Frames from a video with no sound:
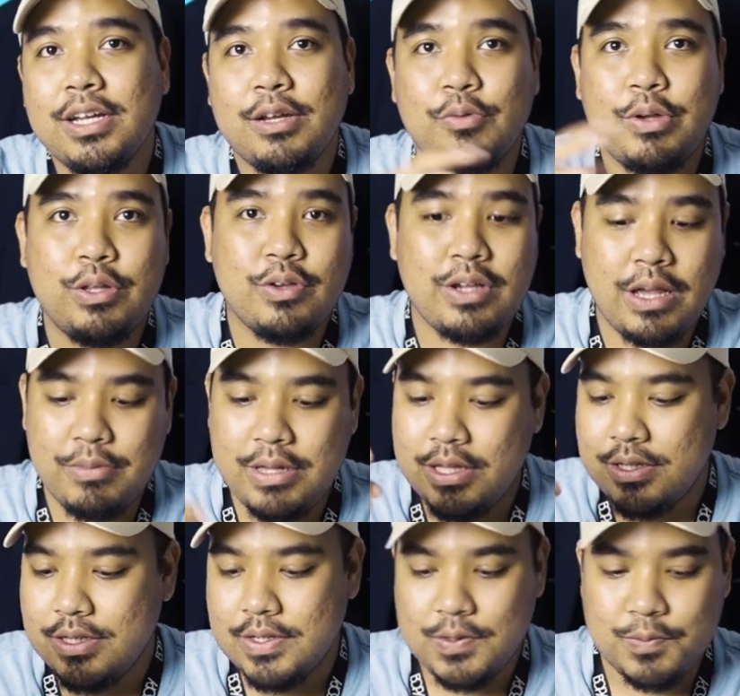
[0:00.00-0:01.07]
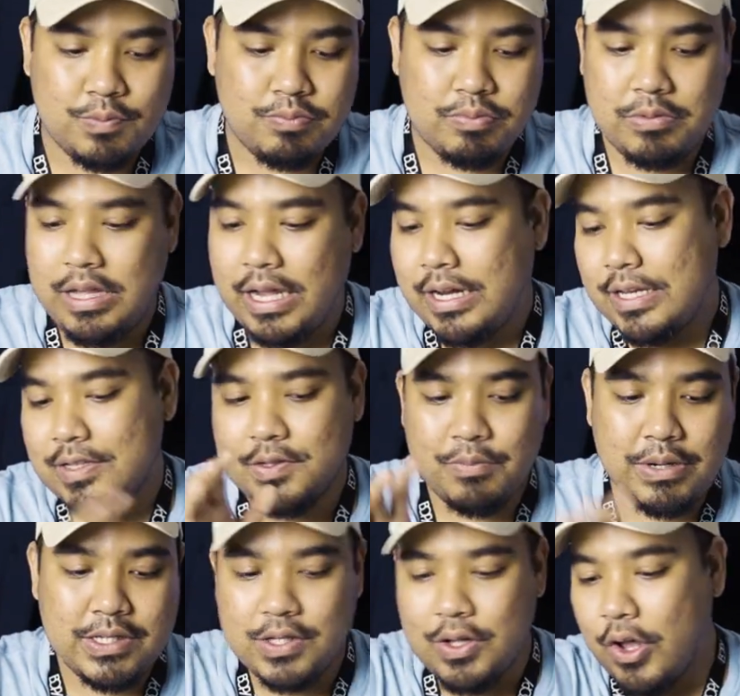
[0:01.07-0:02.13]
When you come in, just
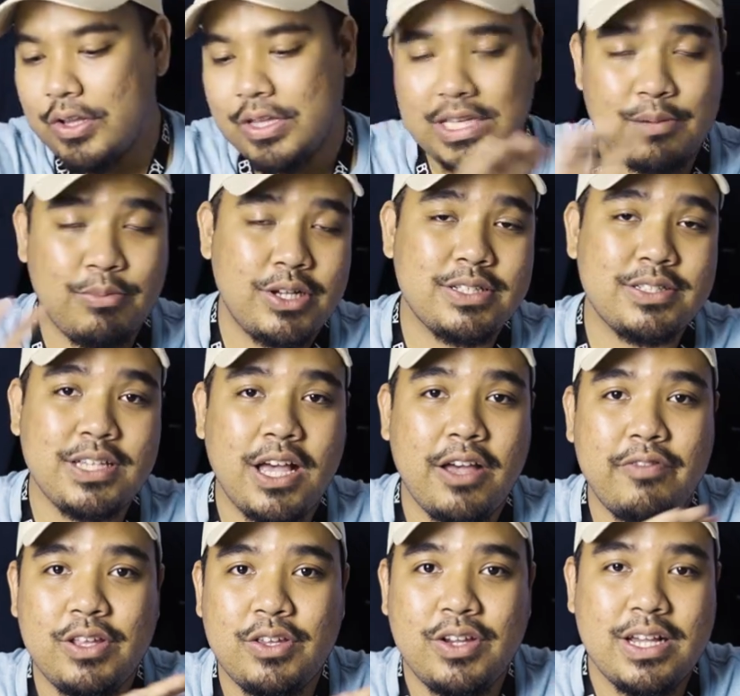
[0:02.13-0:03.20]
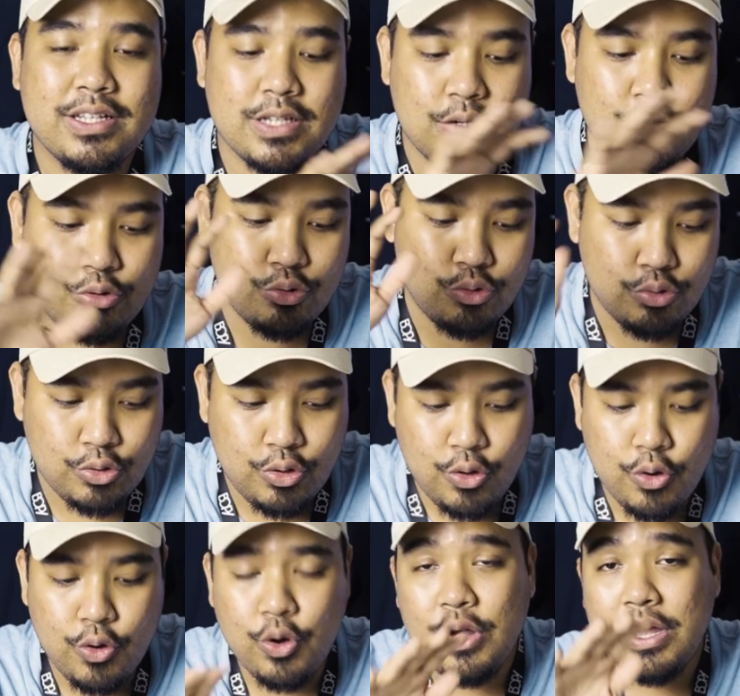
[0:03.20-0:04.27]
customize it on the keyboard itself and you guys are good to
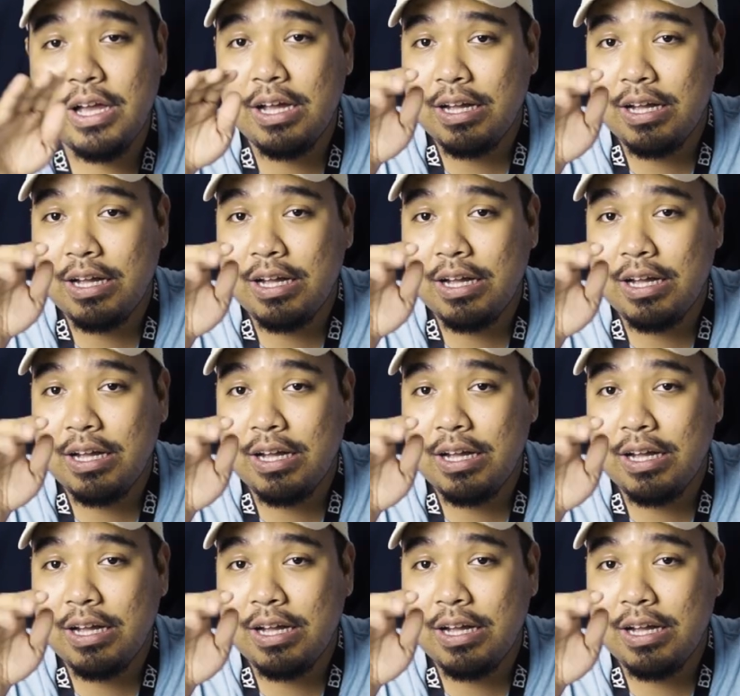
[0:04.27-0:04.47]
go.